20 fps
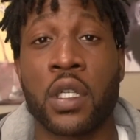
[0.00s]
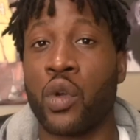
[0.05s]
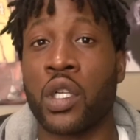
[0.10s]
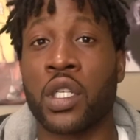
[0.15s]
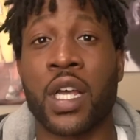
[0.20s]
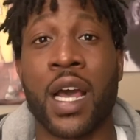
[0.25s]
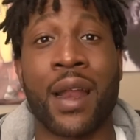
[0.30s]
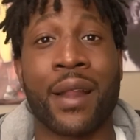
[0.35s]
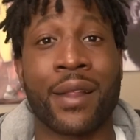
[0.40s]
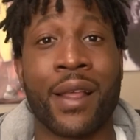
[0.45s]
We
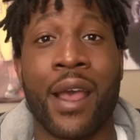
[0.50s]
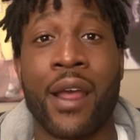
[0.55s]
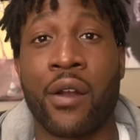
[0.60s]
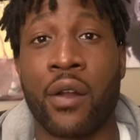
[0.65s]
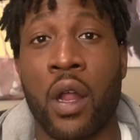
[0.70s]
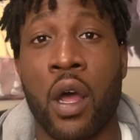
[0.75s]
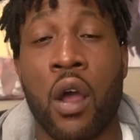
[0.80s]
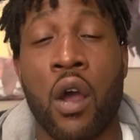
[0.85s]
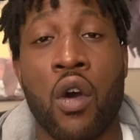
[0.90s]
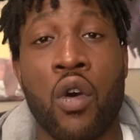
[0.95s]
just got to
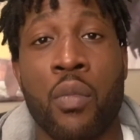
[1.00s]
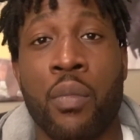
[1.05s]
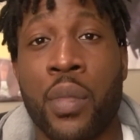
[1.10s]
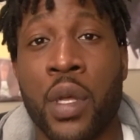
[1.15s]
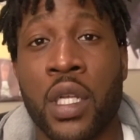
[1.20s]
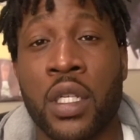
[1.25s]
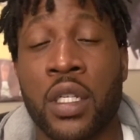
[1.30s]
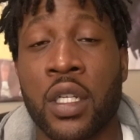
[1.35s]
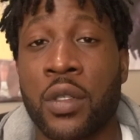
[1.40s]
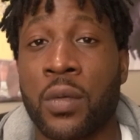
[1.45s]
handle our own
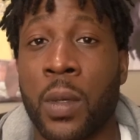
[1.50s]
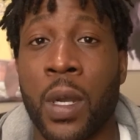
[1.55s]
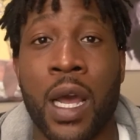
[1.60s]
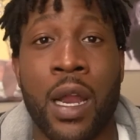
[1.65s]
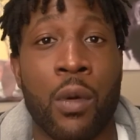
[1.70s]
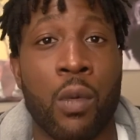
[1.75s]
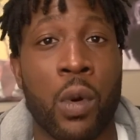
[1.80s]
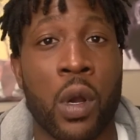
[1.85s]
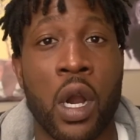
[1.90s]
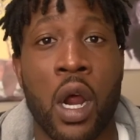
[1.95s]
business. We got
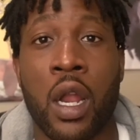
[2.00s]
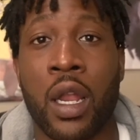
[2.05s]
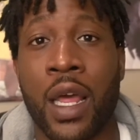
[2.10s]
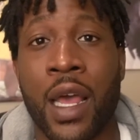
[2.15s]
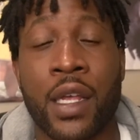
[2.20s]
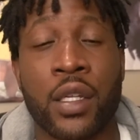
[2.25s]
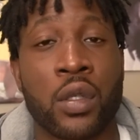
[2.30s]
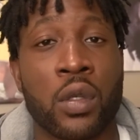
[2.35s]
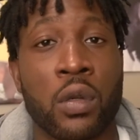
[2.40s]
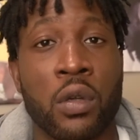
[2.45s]
to win our
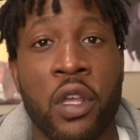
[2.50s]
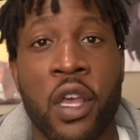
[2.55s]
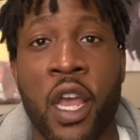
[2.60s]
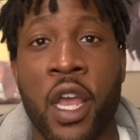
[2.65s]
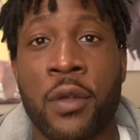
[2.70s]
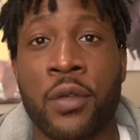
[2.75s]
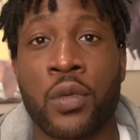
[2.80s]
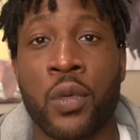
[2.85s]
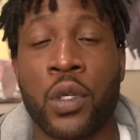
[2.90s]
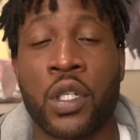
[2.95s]
last two
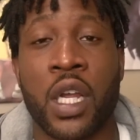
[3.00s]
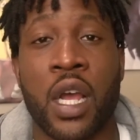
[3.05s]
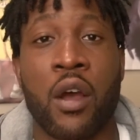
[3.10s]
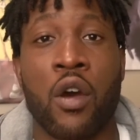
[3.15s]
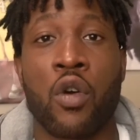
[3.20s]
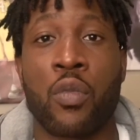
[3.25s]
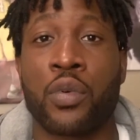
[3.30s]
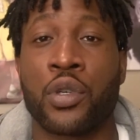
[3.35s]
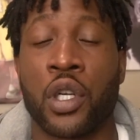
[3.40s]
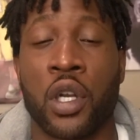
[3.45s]
games, which I
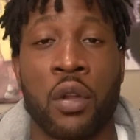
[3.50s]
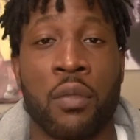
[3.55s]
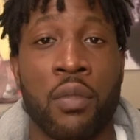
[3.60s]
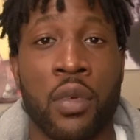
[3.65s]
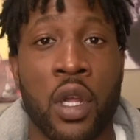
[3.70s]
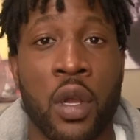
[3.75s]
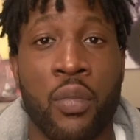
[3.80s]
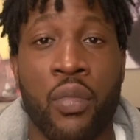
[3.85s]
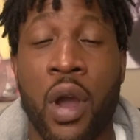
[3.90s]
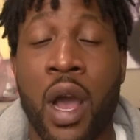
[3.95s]
hope shouldn't
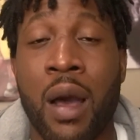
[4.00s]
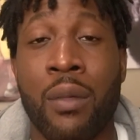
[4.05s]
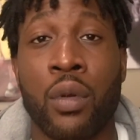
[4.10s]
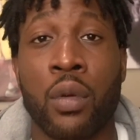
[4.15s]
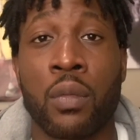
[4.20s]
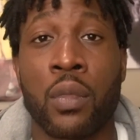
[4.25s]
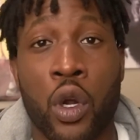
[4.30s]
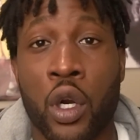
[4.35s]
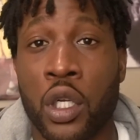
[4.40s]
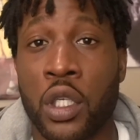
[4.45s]
be a
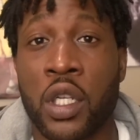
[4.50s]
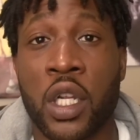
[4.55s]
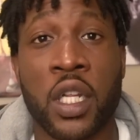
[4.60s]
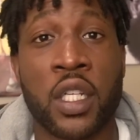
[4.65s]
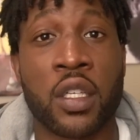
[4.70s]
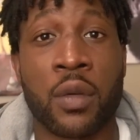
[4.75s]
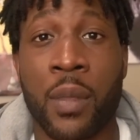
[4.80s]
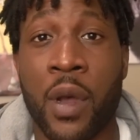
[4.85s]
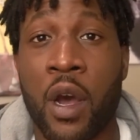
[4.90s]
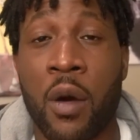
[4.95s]
problem. We're going to
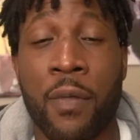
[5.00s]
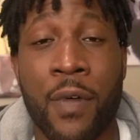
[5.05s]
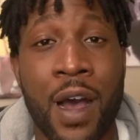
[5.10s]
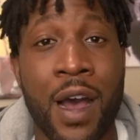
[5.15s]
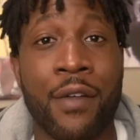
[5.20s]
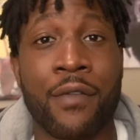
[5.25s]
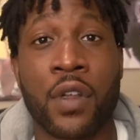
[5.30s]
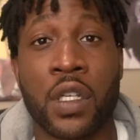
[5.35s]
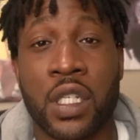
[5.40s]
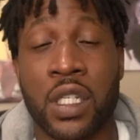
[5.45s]
need some help,
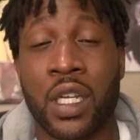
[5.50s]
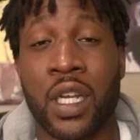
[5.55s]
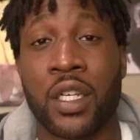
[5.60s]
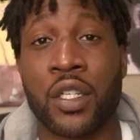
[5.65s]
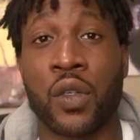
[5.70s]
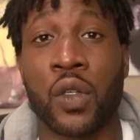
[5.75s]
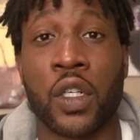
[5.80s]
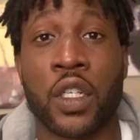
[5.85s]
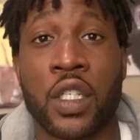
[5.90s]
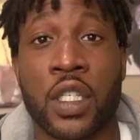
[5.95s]
obviously,
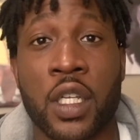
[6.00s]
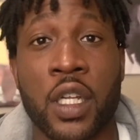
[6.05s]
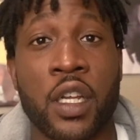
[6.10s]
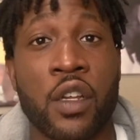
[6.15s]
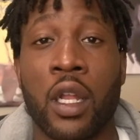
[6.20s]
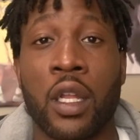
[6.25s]
as you can see.